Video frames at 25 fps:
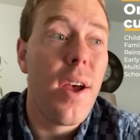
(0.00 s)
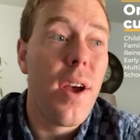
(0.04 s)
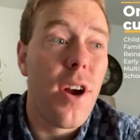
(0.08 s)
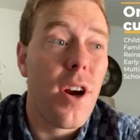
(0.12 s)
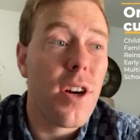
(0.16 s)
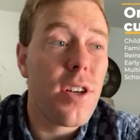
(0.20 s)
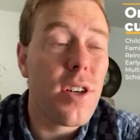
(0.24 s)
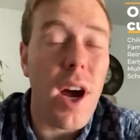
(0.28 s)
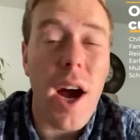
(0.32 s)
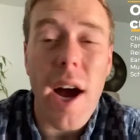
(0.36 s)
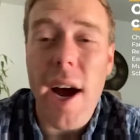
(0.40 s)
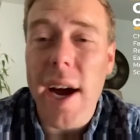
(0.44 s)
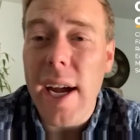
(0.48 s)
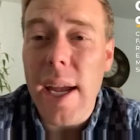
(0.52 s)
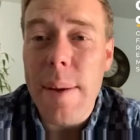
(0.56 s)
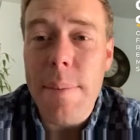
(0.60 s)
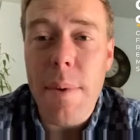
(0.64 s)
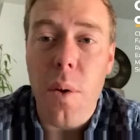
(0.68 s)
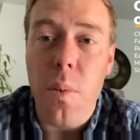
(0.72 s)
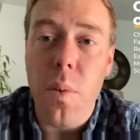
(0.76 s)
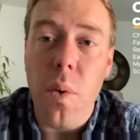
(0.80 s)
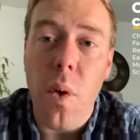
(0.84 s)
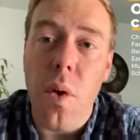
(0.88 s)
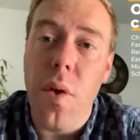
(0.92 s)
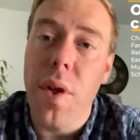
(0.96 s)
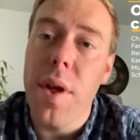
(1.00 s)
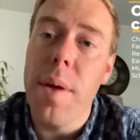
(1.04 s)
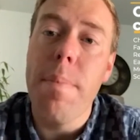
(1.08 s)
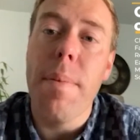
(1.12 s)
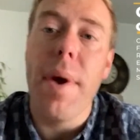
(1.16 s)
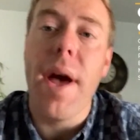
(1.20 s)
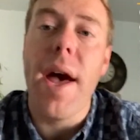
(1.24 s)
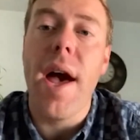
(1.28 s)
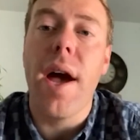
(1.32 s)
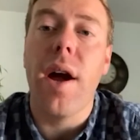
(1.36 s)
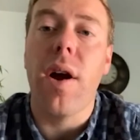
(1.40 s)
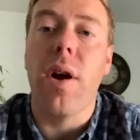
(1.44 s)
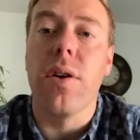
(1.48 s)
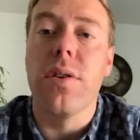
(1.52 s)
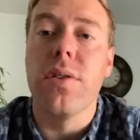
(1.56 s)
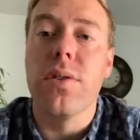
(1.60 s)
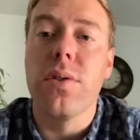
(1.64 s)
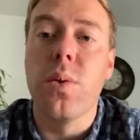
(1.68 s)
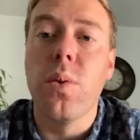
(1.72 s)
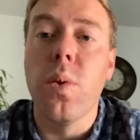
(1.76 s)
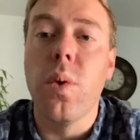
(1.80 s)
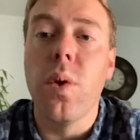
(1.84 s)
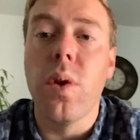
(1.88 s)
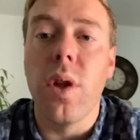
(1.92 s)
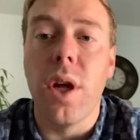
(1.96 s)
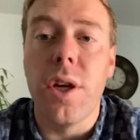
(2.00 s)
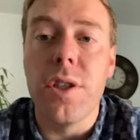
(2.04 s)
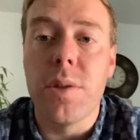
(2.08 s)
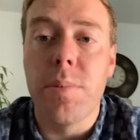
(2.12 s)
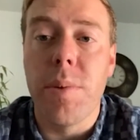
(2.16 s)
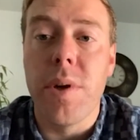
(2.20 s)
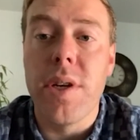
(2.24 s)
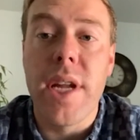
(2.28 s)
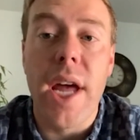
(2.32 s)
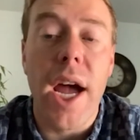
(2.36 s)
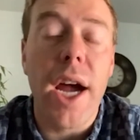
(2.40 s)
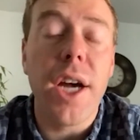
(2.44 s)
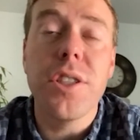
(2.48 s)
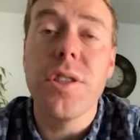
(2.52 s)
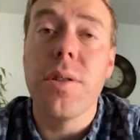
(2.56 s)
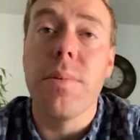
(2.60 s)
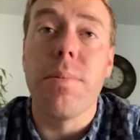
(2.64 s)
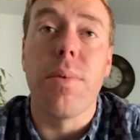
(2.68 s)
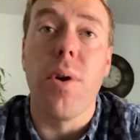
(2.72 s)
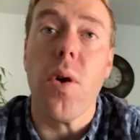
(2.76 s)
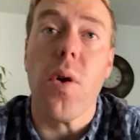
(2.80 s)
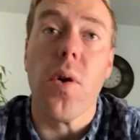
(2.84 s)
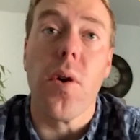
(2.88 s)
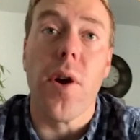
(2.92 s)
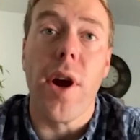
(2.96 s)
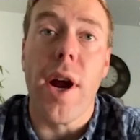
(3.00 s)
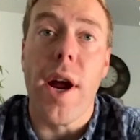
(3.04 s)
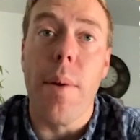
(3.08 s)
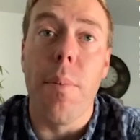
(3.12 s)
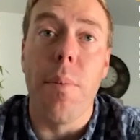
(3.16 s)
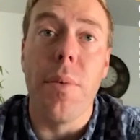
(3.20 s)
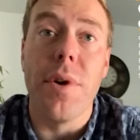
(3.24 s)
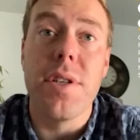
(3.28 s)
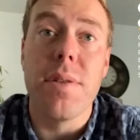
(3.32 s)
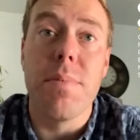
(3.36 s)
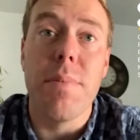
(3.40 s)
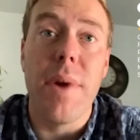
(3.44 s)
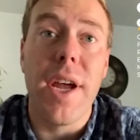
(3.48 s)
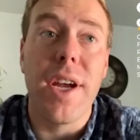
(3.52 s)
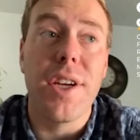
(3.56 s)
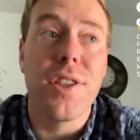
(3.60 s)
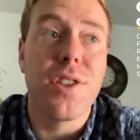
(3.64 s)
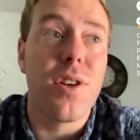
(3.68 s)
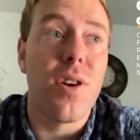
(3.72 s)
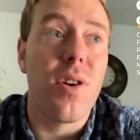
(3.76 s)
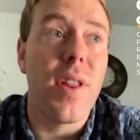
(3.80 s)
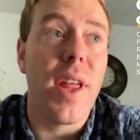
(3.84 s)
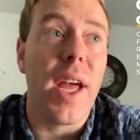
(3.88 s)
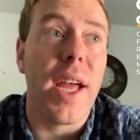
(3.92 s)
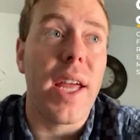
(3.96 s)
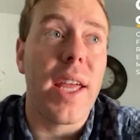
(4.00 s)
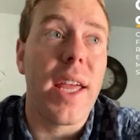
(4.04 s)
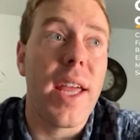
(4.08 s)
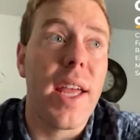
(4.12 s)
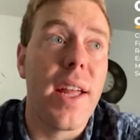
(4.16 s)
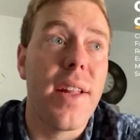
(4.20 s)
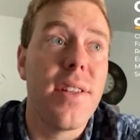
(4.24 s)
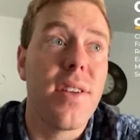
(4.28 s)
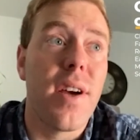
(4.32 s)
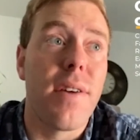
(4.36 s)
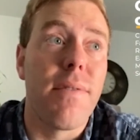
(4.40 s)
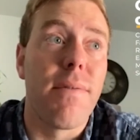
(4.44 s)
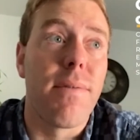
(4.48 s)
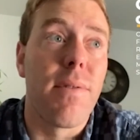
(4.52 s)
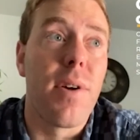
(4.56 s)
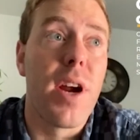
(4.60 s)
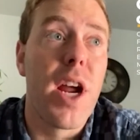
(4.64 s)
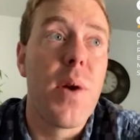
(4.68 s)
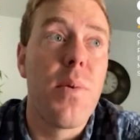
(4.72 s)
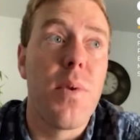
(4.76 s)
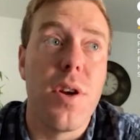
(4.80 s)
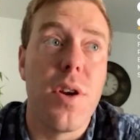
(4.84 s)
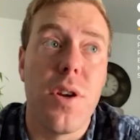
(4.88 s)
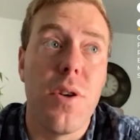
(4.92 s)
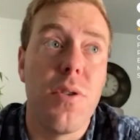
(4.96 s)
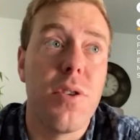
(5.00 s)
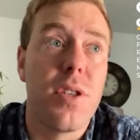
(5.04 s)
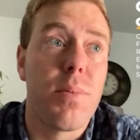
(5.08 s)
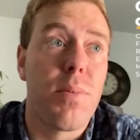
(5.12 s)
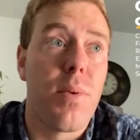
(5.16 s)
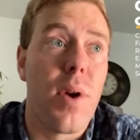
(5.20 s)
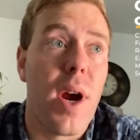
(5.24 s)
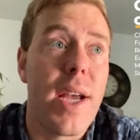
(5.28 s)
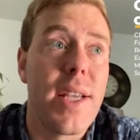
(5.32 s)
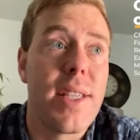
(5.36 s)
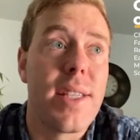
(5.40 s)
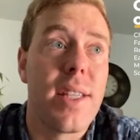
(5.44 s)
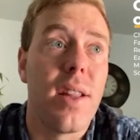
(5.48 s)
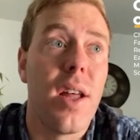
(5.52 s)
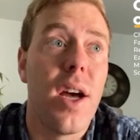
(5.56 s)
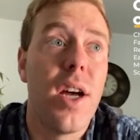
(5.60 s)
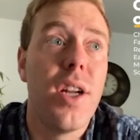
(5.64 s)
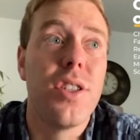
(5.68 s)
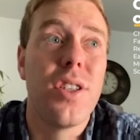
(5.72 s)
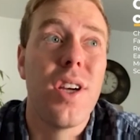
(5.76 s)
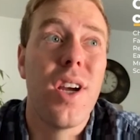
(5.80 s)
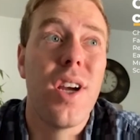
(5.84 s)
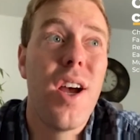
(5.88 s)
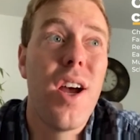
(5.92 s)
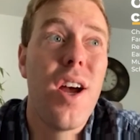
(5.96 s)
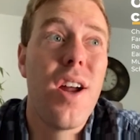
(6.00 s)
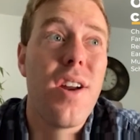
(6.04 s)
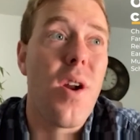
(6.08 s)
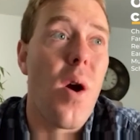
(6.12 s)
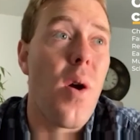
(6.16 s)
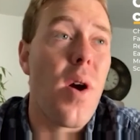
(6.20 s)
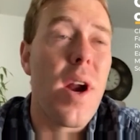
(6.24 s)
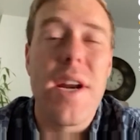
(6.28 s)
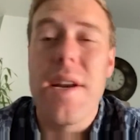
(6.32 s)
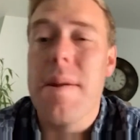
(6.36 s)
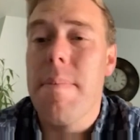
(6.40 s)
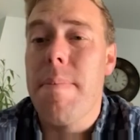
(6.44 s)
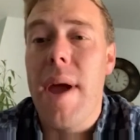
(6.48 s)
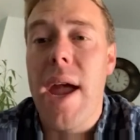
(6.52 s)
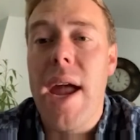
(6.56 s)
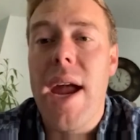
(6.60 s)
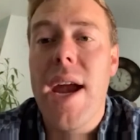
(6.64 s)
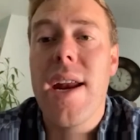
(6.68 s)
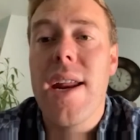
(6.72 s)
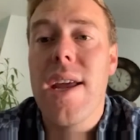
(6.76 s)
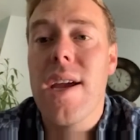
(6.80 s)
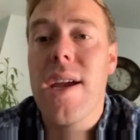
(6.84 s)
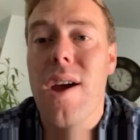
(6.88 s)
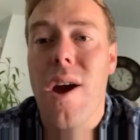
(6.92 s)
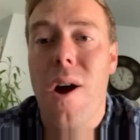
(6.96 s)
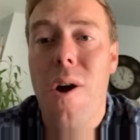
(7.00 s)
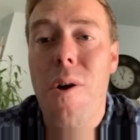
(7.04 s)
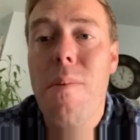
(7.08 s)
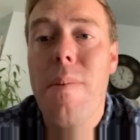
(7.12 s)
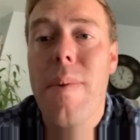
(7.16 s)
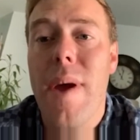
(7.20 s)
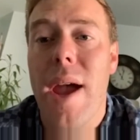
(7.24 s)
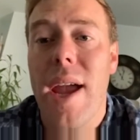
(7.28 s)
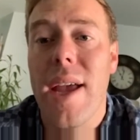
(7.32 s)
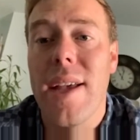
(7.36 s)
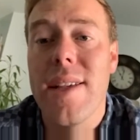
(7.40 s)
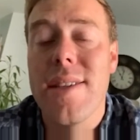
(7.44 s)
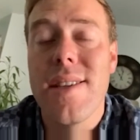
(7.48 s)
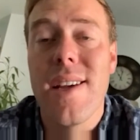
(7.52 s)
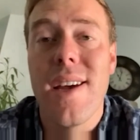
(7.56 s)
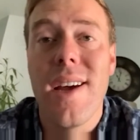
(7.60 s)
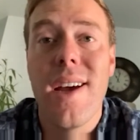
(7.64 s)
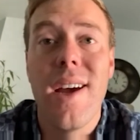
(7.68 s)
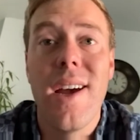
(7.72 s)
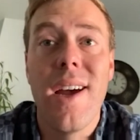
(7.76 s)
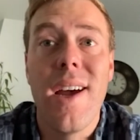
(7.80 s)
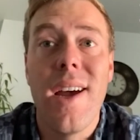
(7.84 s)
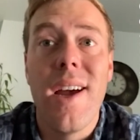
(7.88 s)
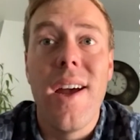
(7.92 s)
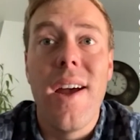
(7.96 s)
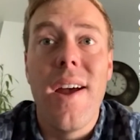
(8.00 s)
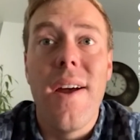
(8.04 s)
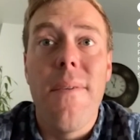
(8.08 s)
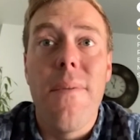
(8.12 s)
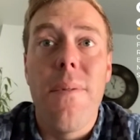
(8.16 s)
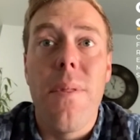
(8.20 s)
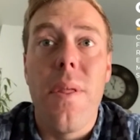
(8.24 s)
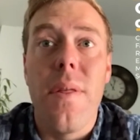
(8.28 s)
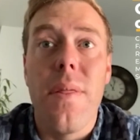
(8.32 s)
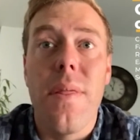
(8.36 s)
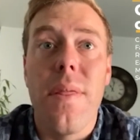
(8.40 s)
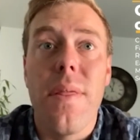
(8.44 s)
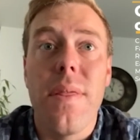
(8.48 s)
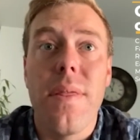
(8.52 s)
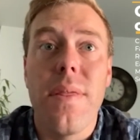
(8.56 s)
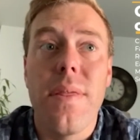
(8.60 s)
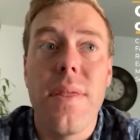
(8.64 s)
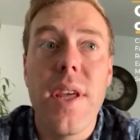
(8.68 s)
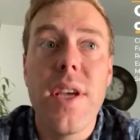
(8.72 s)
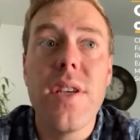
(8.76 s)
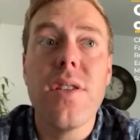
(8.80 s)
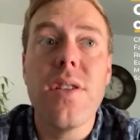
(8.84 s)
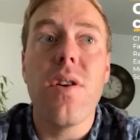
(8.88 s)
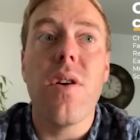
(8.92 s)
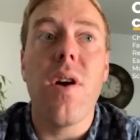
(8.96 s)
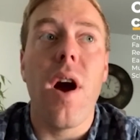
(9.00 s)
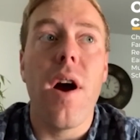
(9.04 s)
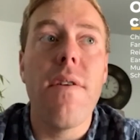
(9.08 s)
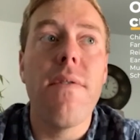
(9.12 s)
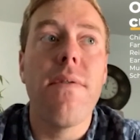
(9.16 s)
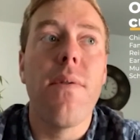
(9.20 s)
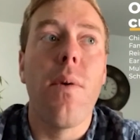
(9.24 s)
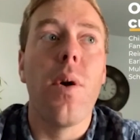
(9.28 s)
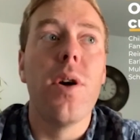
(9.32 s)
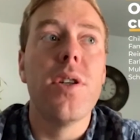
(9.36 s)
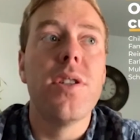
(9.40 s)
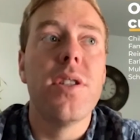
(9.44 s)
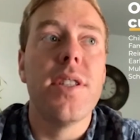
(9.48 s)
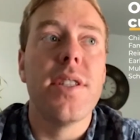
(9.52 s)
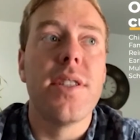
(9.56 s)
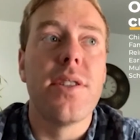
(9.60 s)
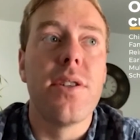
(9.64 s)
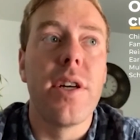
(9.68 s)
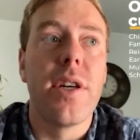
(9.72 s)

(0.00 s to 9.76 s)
They're talking about rolling back our school lunch protection program, which makes sure that kids on free and reduced price lunch don't need to pay any co-pays. These are unfortunate